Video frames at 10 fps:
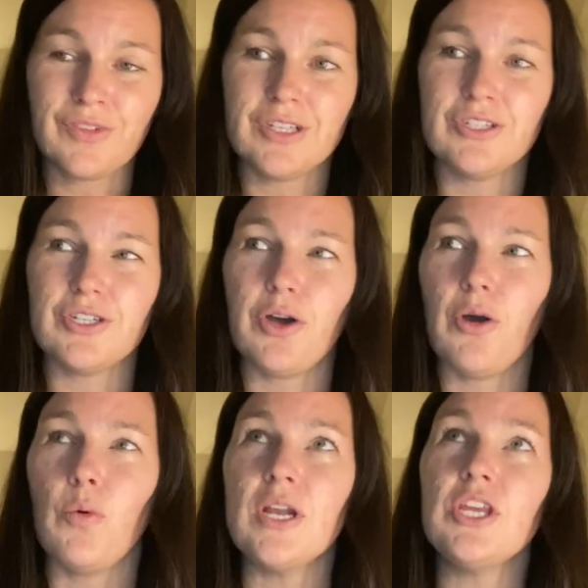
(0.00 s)
So
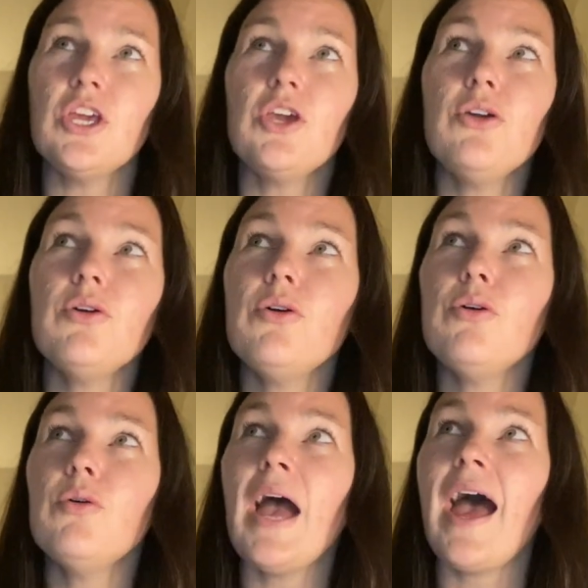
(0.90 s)
when
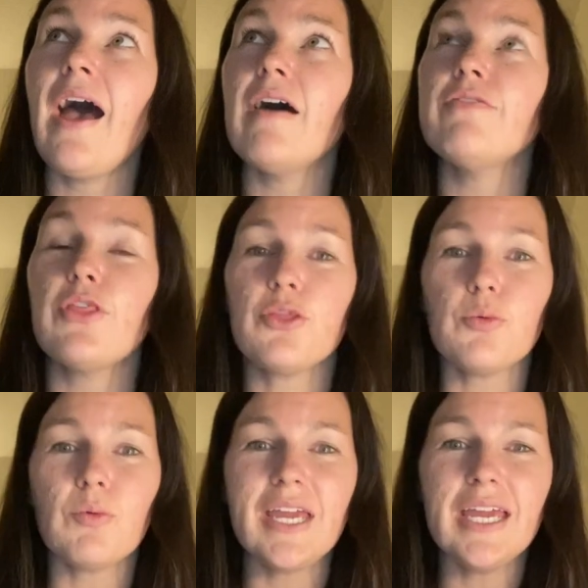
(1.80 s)
you have
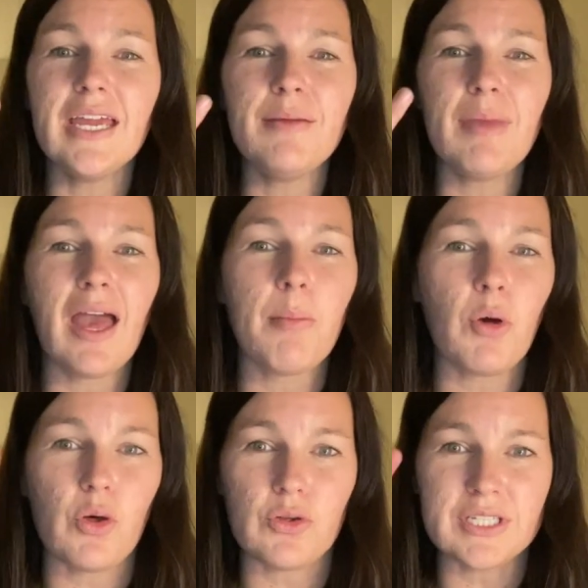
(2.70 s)
3
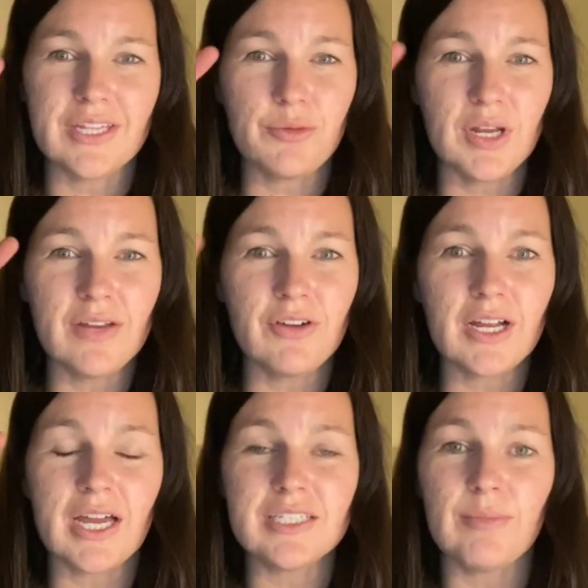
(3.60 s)
mammals, 3 different
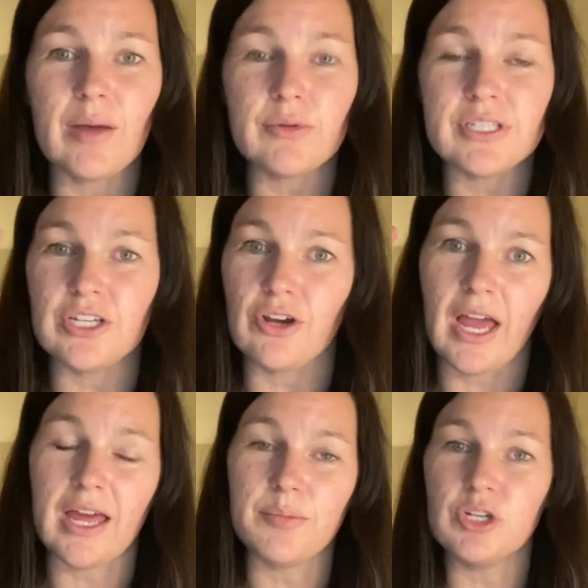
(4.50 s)
kinds of mammals in your
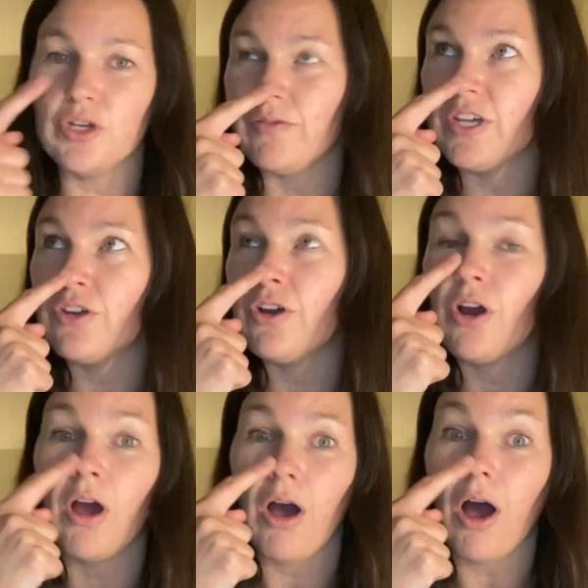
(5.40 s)
head, put your
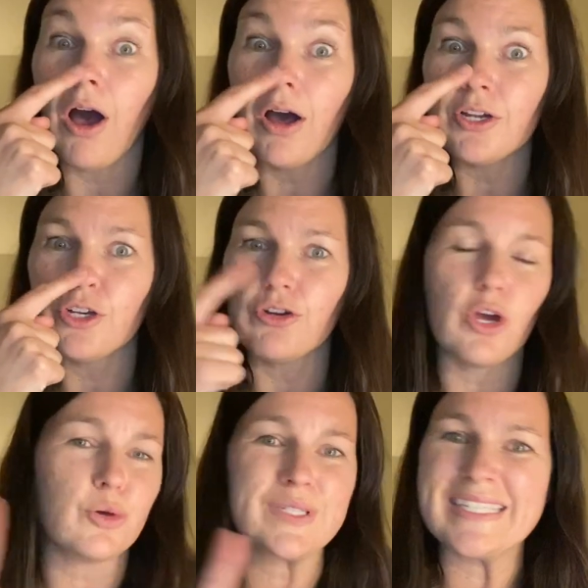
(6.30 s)
finger on your
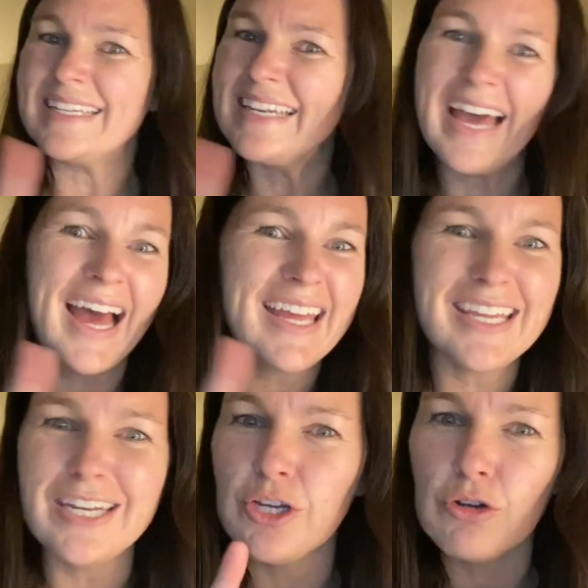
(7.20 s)
nose. Not
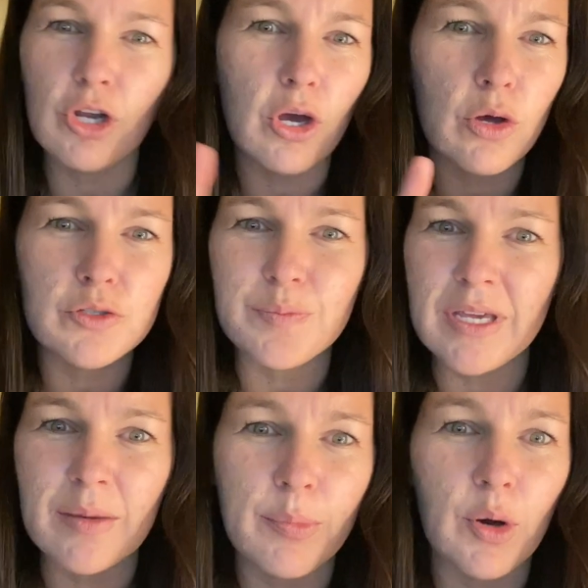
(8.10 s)
in your nose,
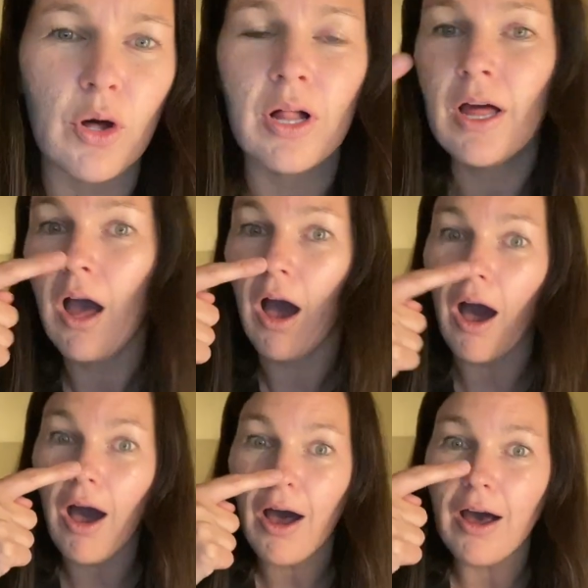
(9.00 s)
people.
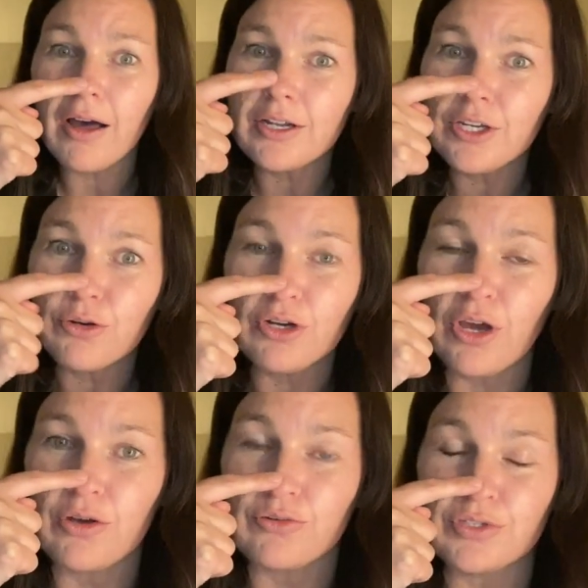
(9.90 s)
On your
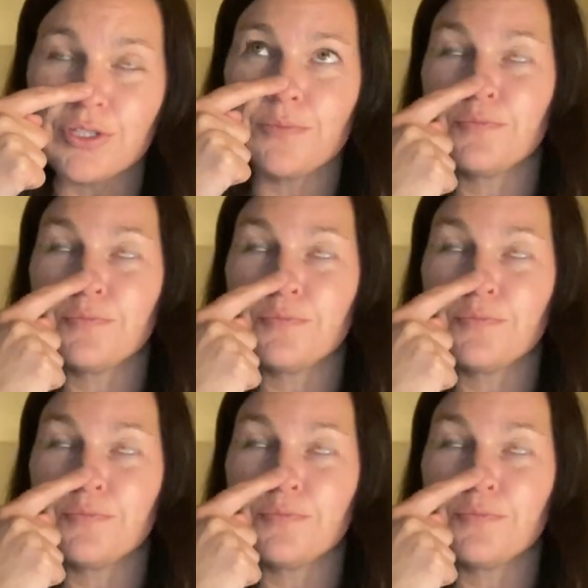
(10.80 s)
nose.